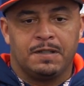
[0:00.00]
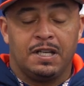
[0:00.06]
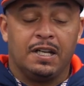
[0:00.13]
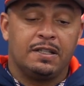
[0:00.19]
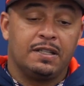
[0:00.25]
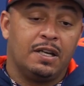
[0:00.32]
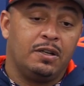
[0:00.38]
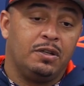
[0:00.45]
And
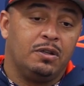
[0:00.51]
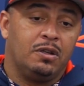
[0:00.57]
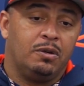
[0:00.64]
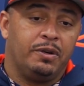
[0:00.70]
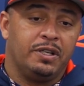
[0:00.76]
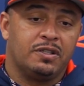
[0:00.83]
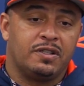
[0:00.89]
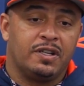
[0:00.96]
I tell you,
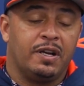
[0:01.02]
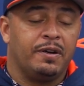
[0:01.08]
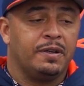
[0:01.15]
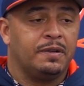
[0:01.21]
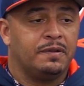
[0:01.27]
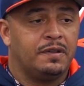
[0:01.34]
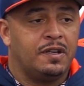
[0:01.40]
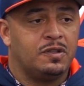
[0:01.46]
Lorenz
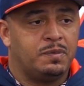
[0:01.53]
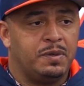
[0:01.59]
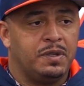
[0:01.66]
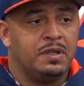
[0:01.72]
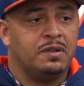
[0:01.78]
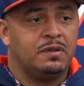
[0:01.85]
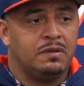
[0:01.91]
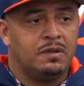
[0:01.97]
Terry has
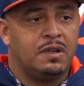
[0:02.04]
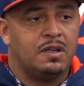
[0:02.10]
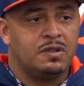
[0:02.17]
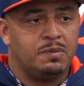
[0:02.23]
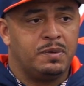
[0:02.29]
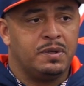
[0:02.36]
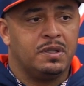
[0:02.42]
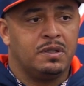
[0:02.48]
been
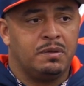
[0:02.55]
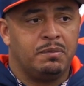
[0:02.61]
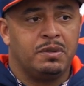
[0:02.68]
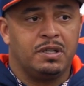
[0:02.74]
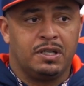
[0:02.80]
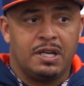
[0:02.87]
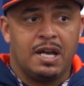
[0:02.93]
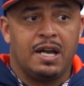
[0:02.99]

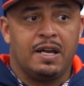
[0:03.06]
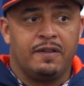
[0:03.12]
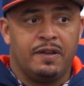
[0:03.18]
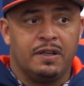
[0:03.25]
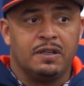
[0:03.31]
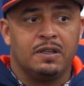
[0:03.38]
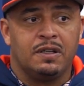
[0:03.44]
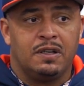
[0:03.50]
a guy
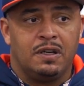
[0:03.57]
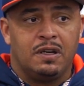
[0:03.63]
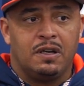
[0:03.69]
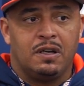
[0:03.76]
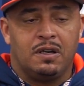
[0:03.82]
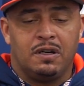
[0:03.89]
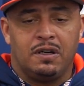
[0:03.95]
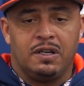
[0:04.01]
that
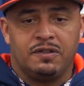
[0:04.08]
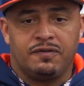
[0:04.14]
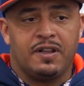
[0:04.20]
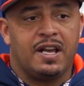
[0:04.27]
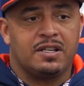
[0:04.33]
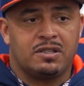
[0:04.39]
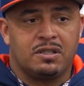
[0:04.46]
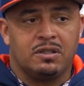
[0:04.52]
has
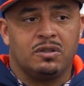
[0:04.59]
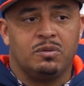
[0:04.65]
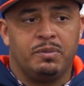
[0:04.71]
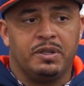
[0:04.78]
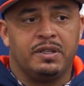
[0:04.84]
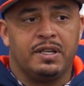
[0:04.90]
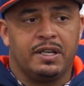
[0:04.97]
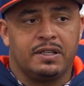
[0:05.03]
flashed a little
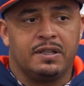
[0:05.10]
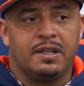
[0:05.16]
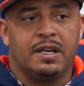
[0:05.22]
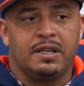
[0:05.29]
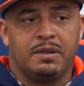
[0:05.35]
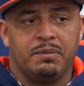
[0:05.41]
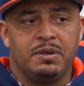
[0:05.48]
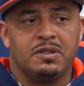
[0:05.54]
bit
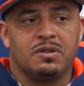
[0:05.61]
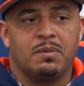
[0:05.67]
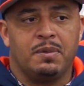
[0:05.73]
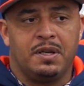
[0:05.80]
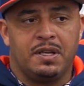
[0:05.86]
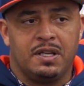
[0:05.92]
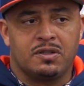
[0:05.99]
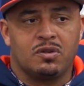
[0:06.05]
that can be
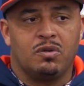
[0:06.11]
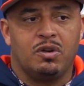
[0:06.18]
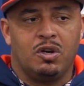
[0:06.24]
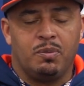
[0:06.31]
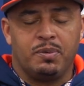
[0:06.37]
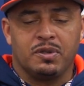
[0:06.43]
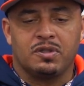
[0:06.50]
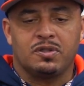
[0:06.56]
somebody that's going to
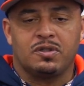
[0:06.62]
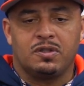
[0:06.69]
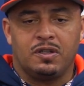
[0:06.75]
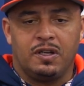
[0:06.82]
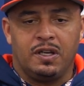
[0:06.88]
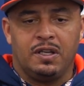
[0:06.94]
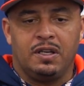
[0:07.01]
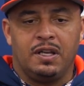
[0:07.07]
help us.
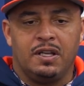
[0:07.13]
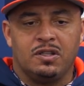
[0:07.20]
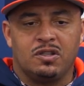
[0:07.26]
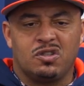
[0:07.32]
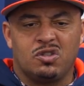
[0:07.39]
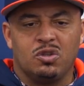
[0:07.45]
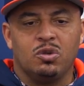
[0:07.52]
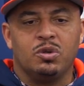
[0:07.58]
And
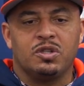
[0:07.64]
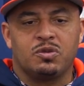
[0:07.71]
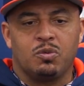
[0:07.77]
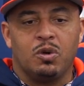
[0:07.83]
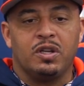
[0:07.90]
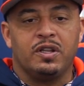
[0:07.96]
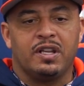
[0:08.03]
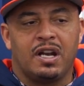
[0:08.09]
Sue is
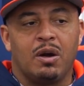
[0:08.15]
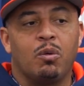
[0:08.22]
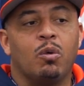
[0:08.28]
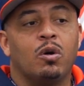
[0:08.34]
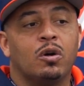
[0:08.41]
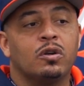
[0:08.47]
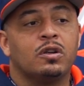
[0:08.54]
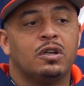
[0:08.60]
one that I
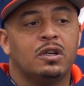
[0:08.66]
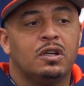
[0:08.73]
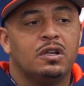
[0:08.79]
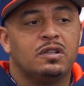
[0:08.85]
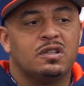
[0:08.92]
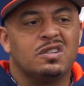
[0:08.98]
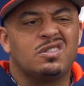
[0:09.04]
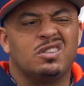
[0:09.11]
want
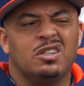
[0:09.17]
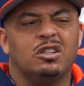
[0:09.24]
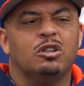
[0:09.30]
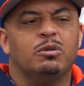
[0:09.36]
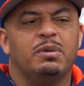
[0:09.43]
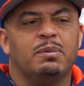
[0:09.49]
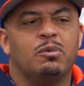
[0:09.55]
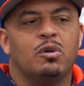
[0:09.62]
to see a
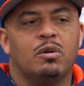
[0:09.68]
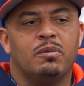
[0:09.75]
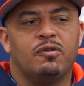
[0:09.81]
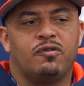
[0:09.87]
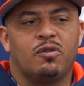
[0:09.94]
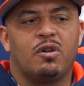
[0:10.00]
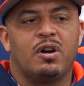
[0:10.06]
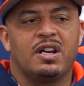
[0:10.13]
little bit more
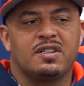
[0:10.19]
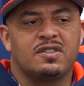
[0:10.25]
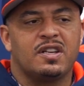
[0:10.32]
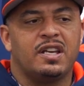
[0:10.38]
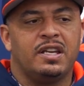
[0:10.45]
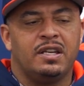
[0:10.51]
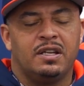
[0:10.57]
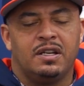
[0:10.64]
before I
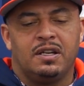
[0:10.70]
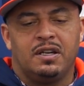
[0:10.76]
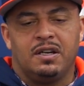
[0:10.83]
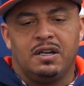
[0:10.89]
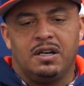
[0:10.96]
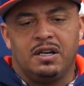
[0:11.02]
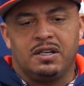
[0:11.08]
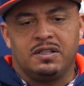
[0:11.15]
say,
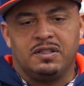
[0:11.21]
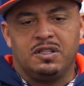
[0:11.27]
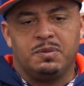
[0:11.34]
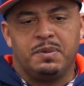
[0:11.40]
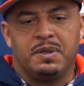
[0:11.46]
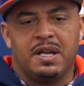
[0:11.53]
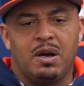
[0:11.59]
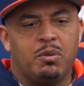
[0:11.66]
because he's
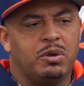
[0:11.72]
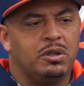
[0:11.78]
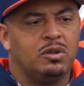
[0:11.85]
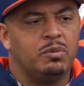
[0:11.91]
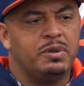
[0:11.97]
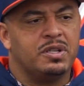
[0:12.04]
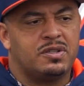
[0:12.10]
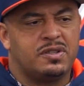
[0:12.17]
been out with a
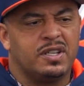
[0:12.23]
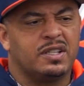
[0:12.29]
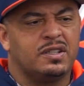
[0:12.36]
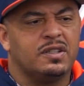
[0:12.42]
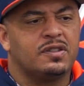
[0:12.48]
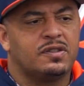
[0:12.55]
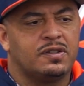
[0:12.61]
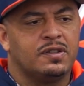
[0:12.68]
little bit of
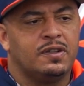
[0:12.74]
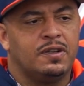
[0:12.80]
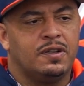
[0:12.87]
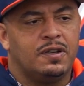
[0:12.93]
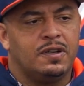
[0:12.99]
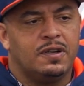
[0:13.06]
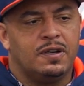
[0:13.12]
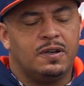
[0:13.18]
sickness
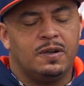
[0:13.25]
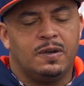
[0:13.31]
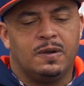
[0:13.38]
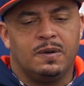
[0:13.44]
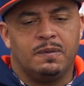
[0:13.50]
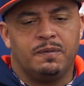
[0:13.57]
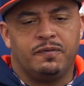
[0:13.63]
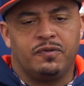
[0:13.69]

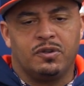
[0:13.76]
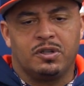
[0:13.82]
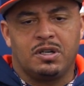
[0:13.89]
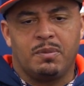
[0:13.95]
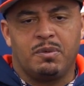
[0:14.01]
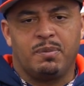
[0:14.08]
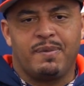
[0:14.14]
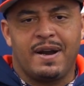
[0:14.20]
for a
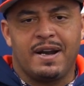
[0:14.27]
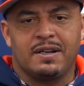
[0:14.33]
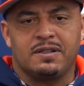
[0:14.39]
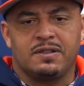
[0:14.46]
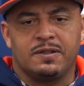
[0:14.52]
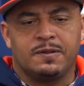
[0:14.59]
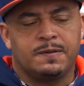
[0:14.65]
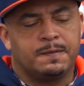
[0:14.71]
couple of
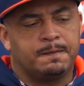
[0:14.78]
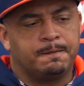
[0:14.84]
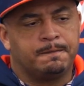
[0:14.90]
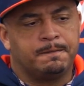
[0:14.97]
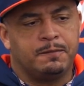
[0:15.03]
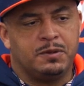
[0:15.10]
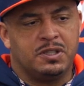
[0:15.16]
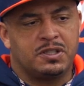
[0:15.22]
practices.
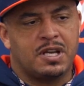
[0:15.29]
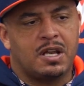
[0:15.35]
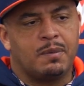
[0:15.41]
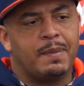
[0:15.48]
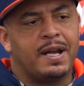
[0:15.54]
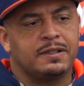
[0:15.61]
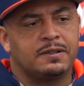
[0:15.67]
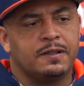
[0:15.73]
We just got
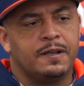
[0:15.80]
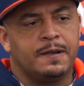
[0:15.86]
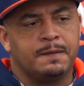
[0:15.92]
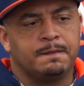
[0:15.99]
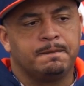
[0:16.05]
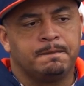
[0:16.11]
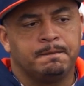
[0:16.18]
him back today.